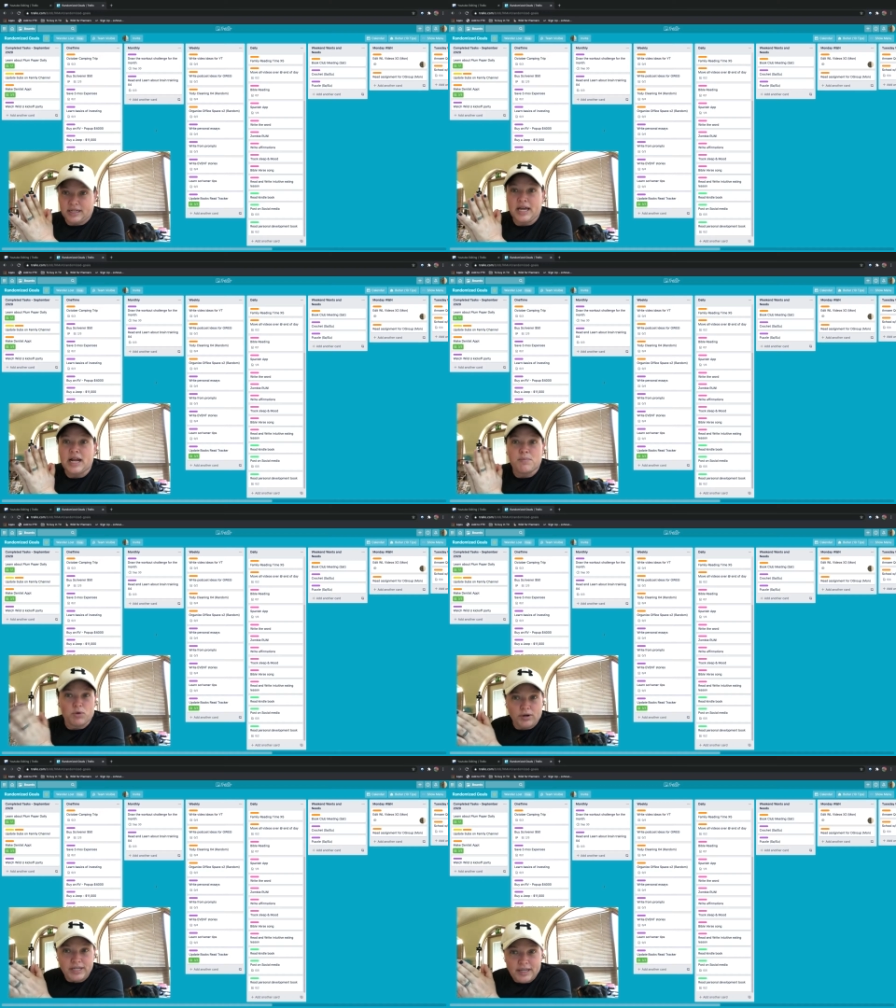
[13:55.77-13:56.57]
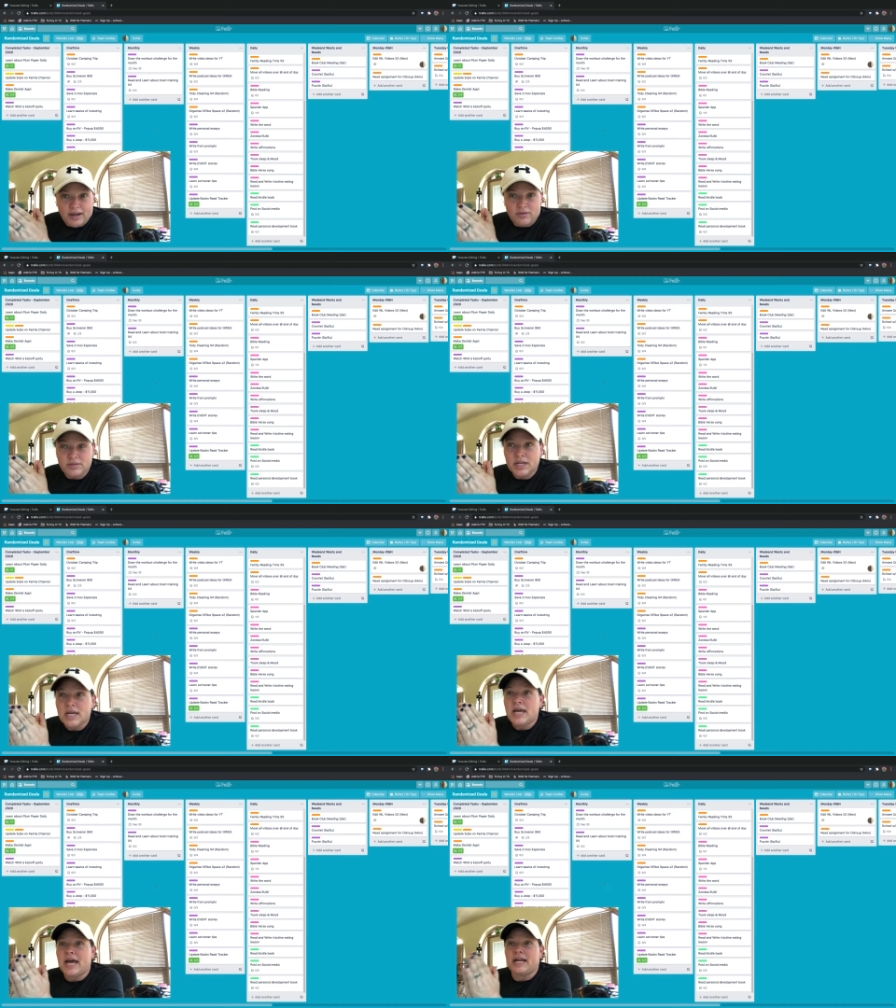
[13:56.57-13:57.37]
and I broke it down
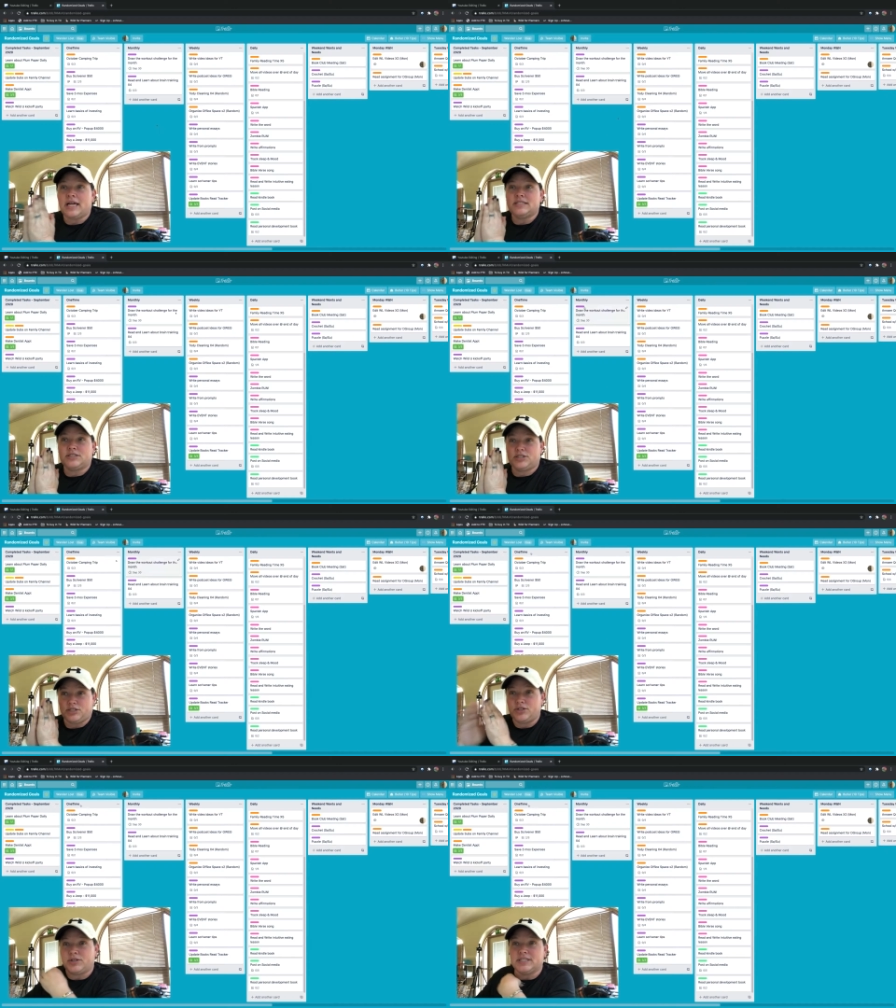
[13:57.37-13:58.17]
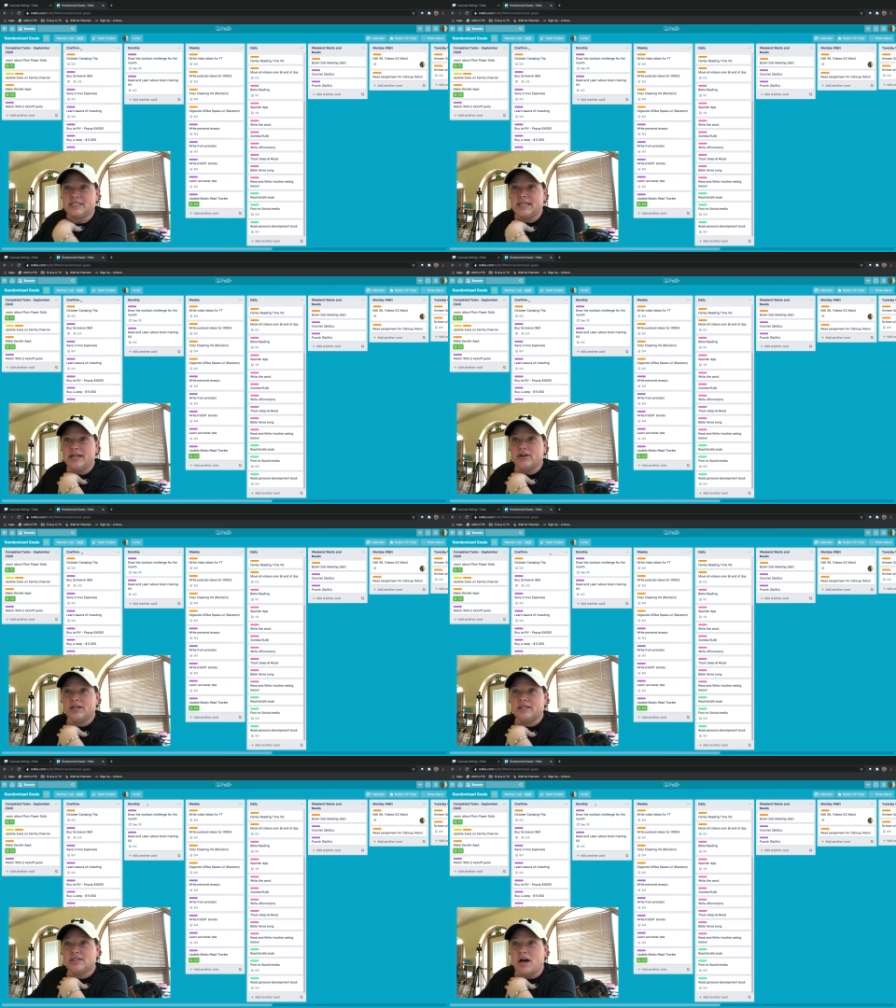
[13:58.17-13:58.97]
and I you can see here
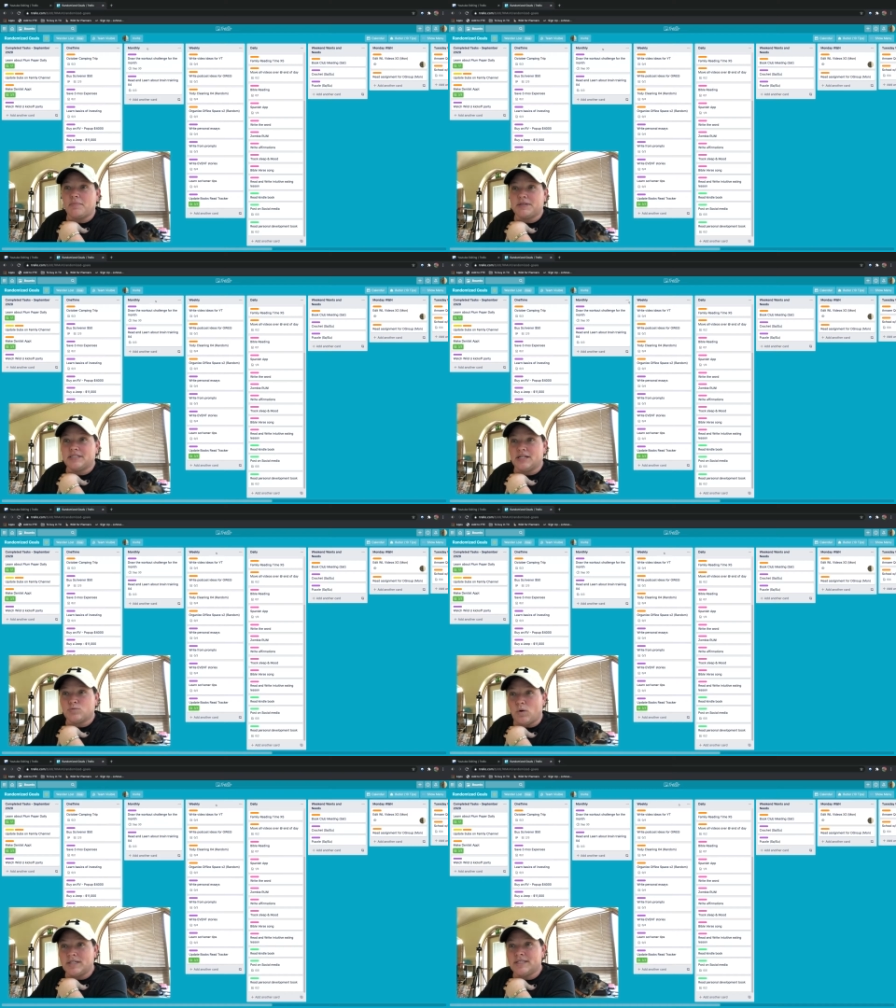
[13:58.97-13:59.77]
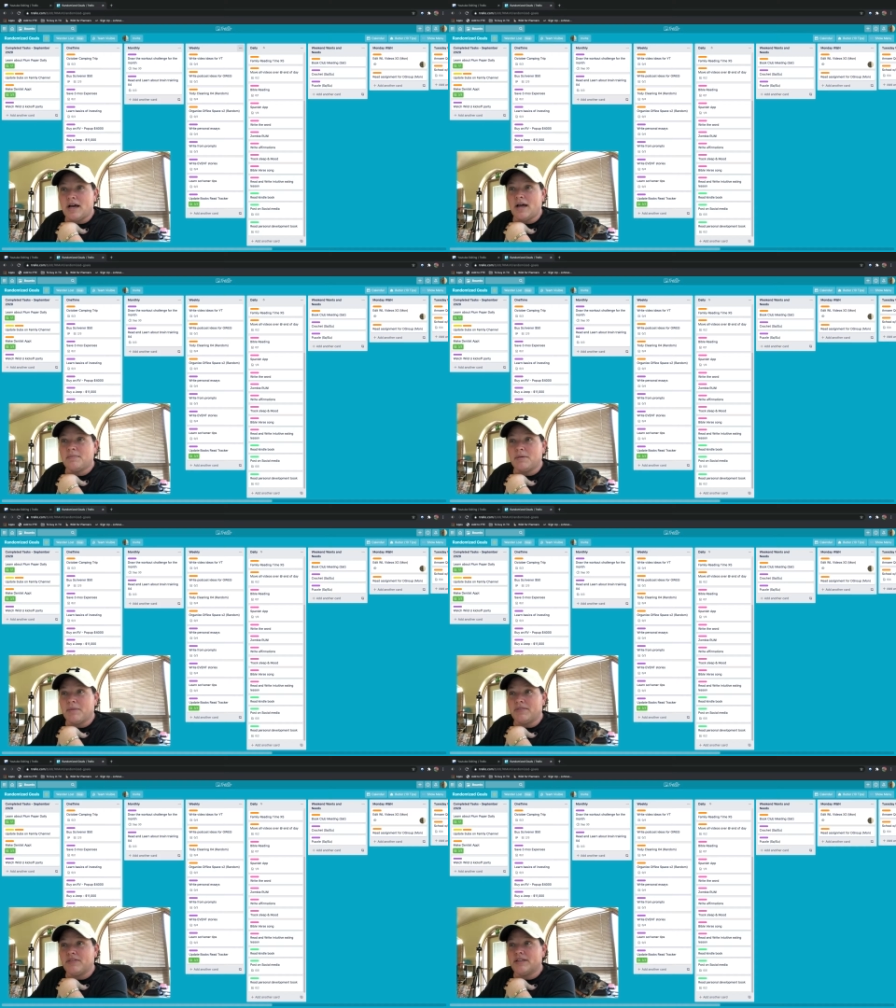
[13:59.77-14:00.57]
at the top, it says one time,
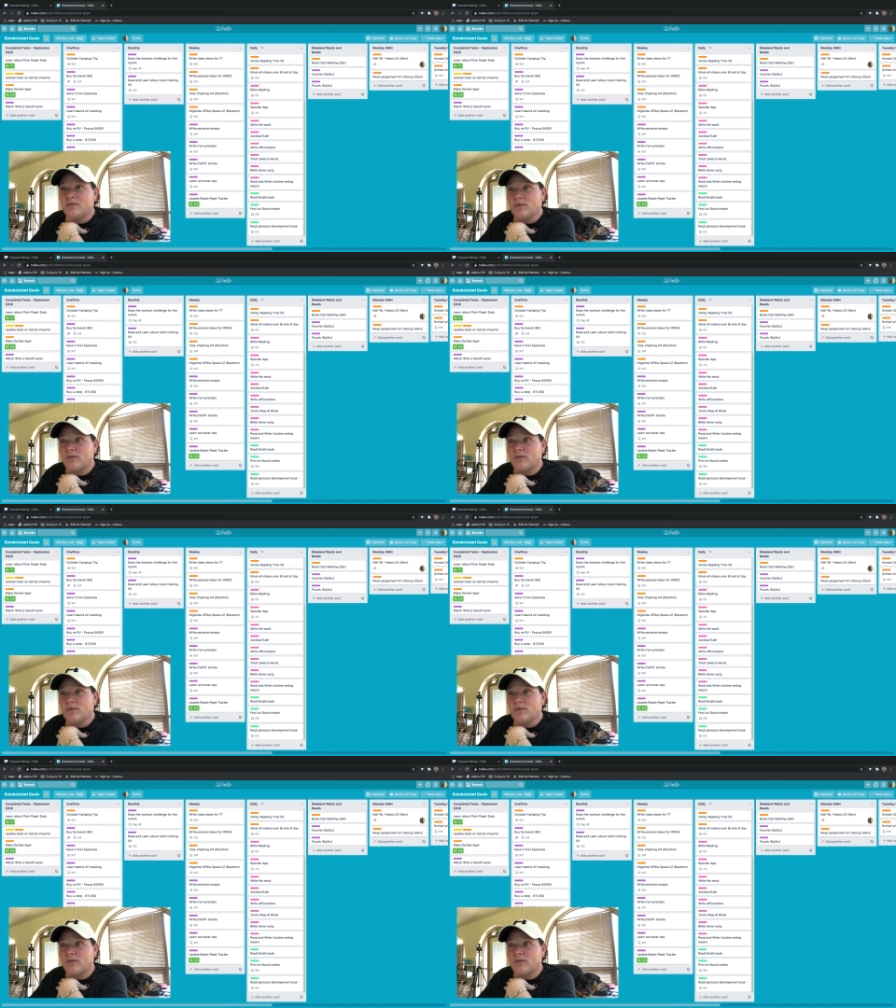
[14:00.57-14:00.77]
monthly,